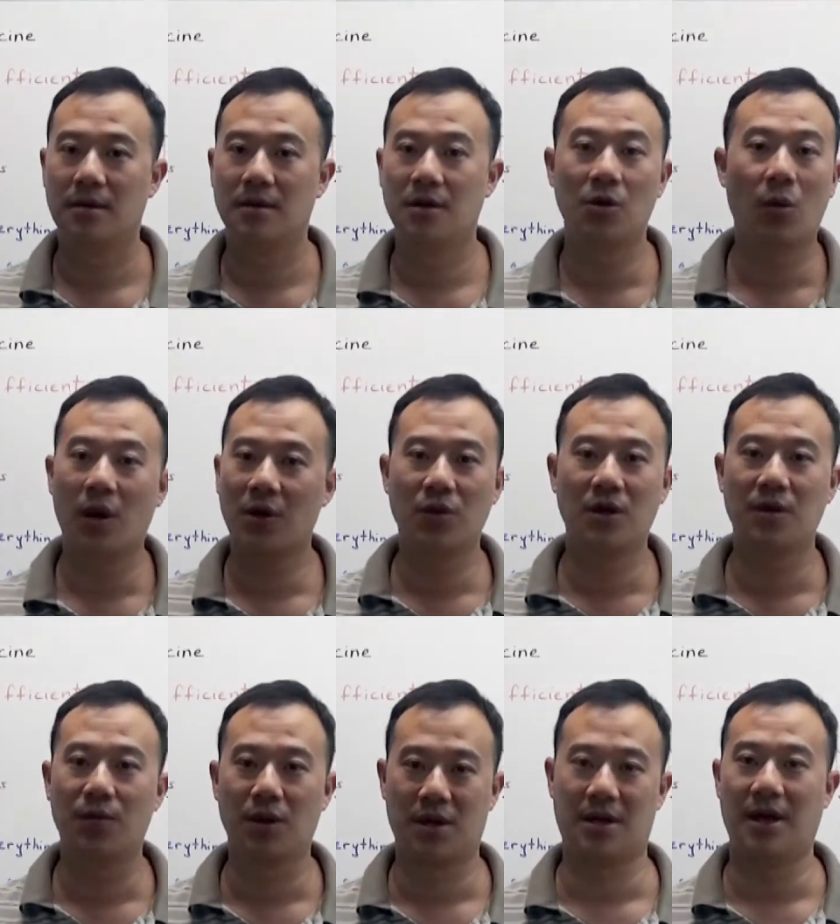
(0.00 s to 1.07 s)
you don't want to read a
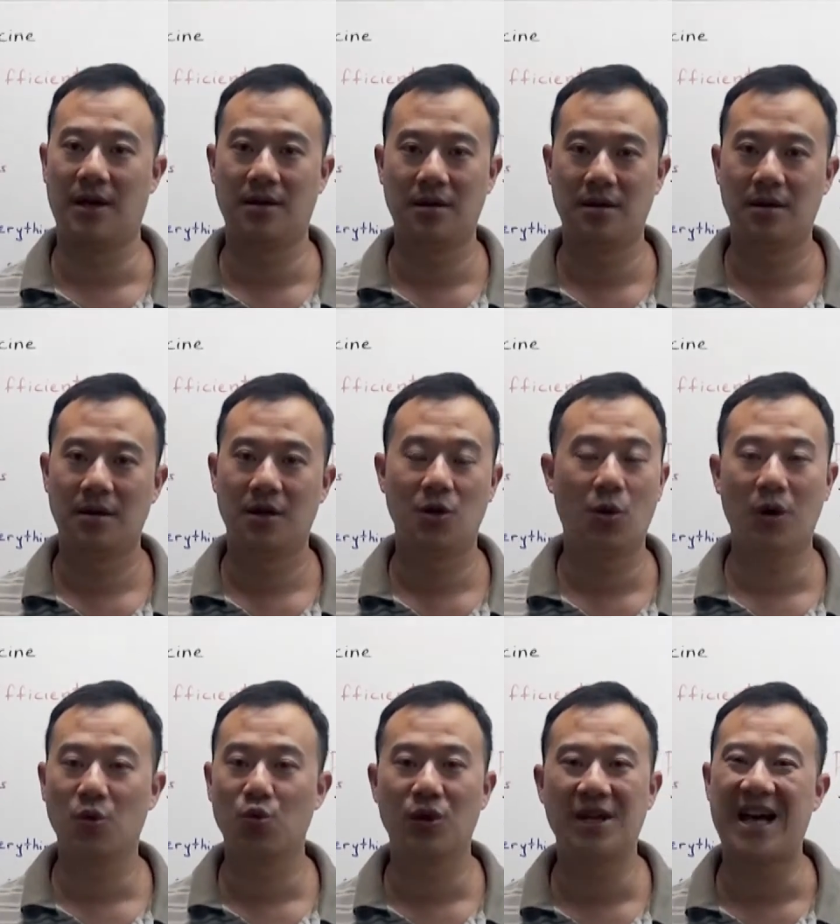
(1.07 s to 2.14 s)
book again. You don't
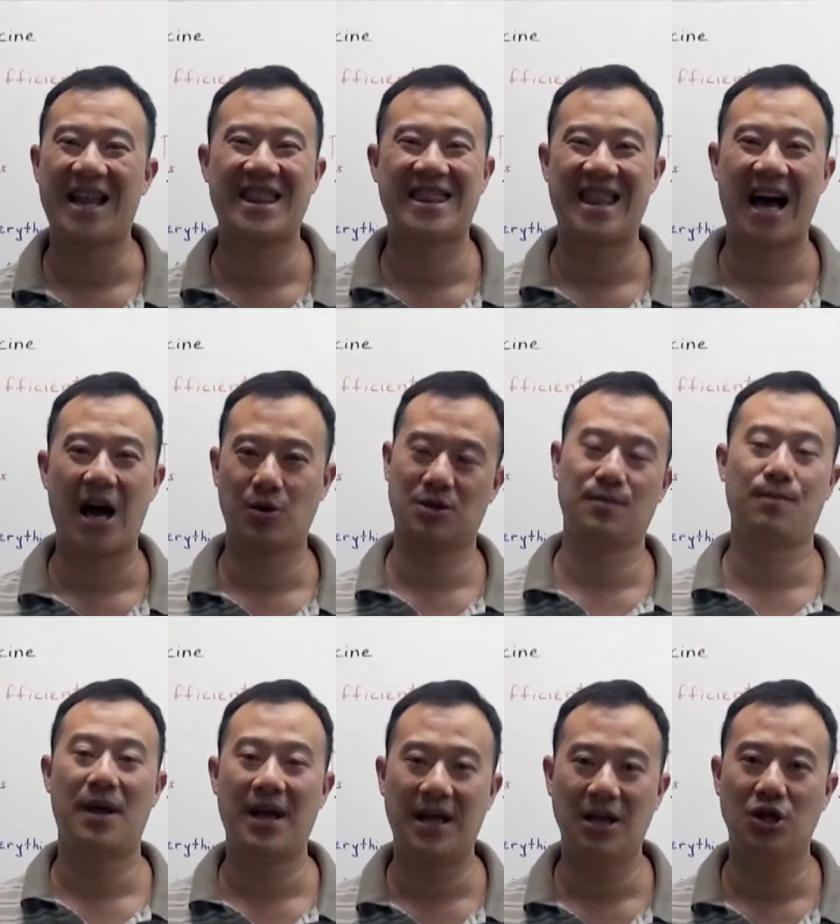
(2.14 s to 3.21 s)
want to read a
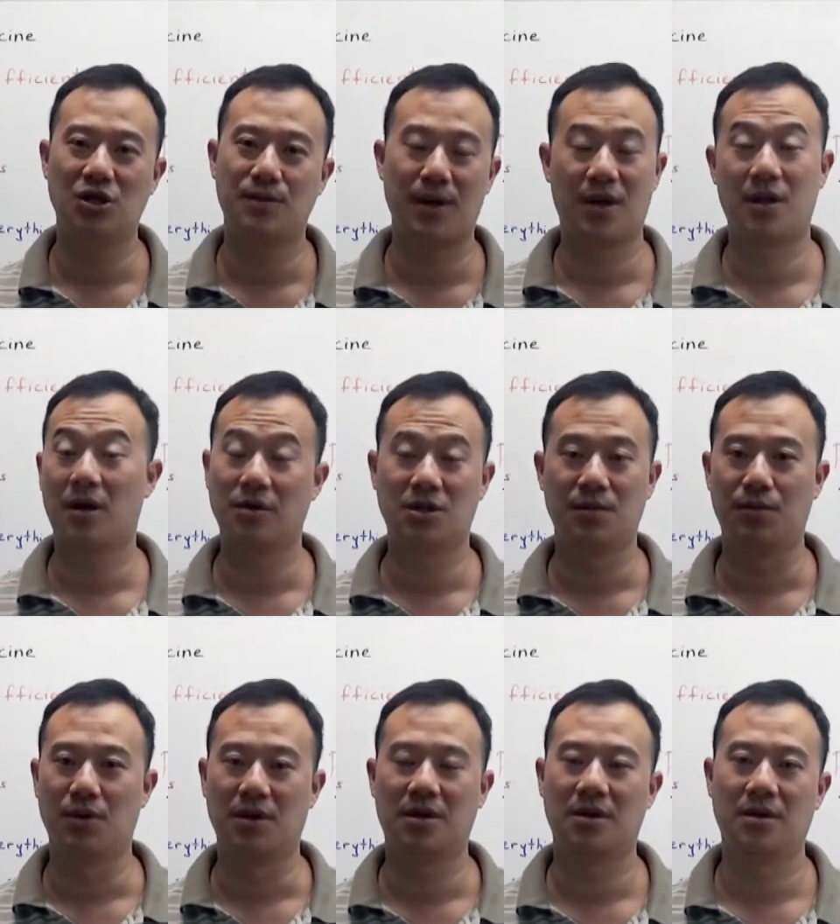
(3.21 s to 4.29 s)
thousand page pathology
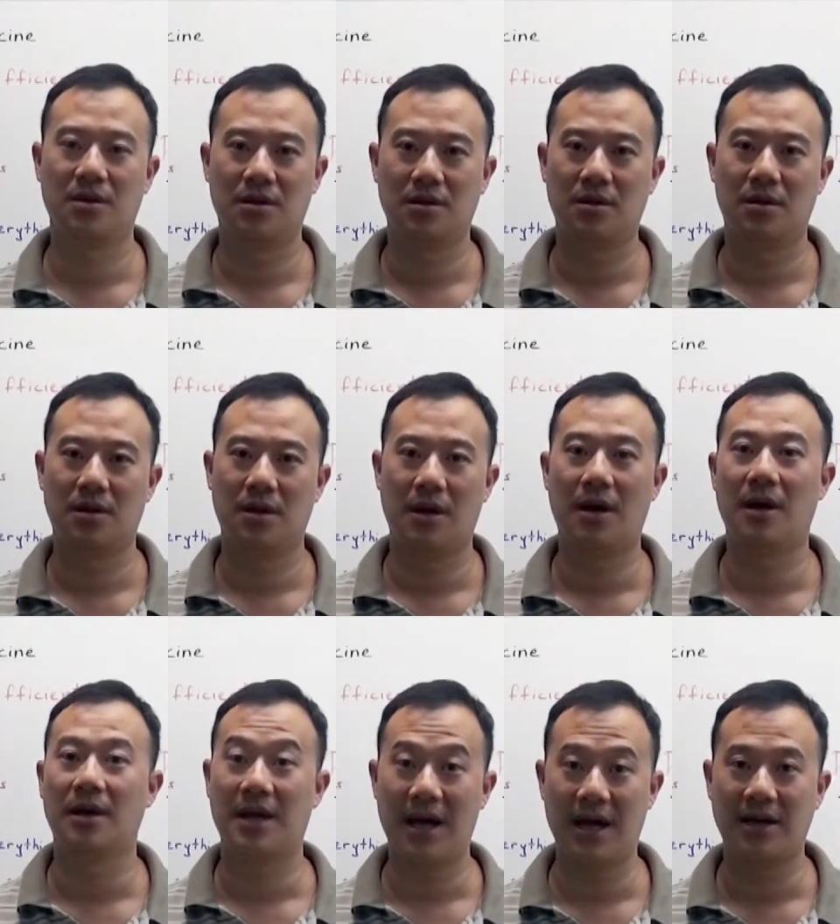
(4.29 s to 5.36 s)
book
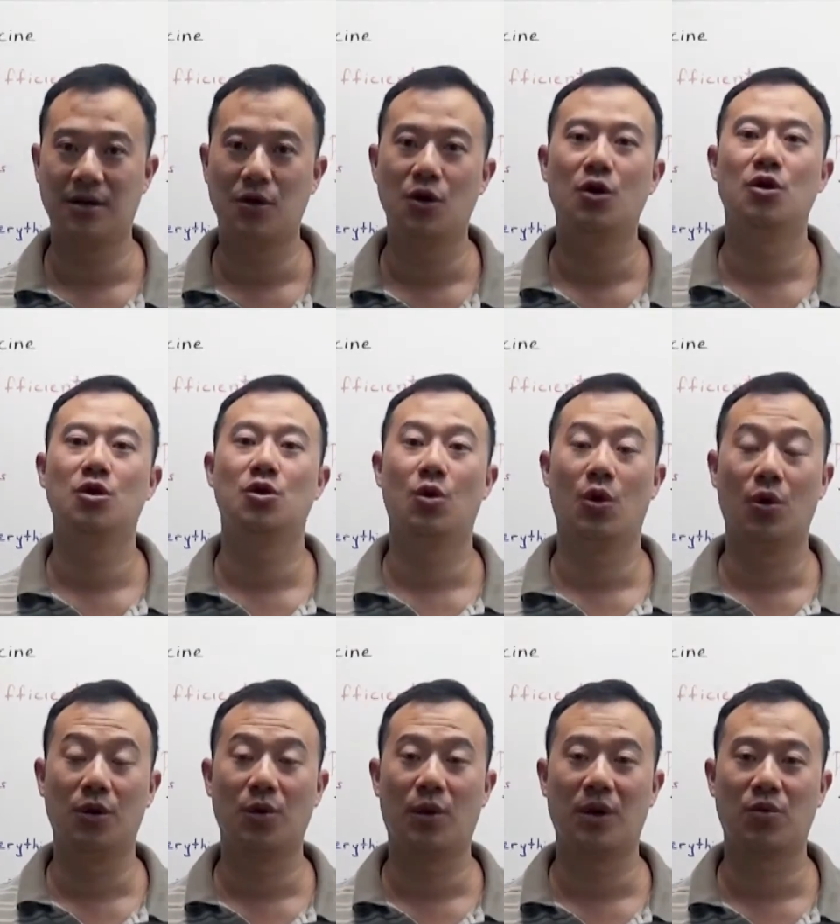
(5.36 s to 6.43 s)
again. You
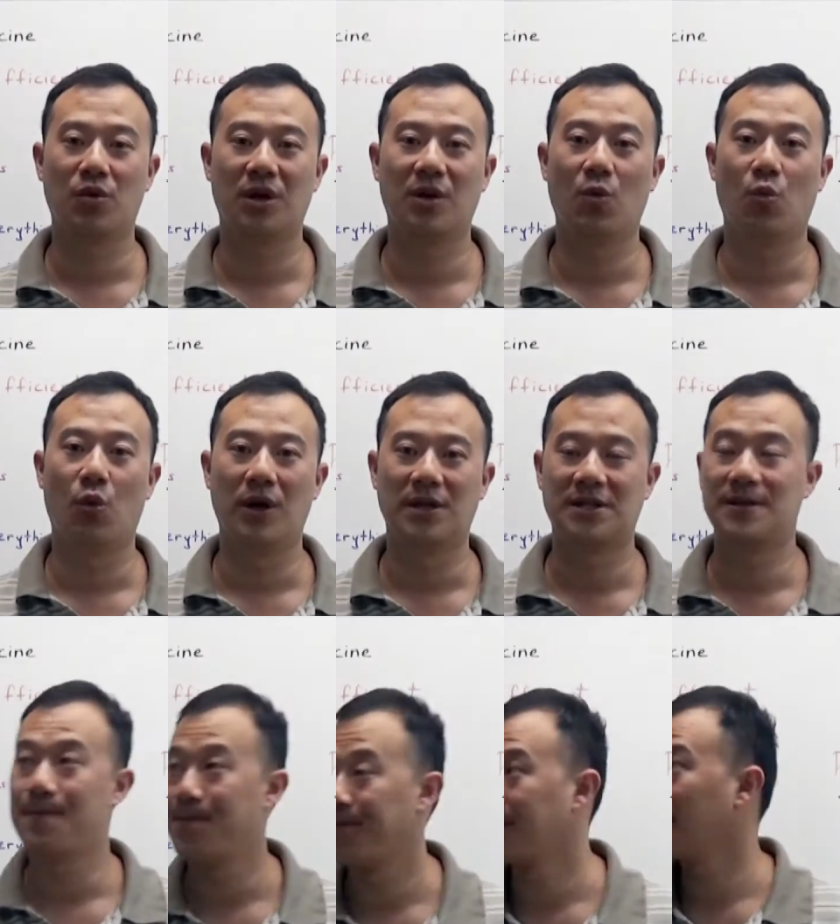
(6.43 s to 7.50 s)
only want to read it once.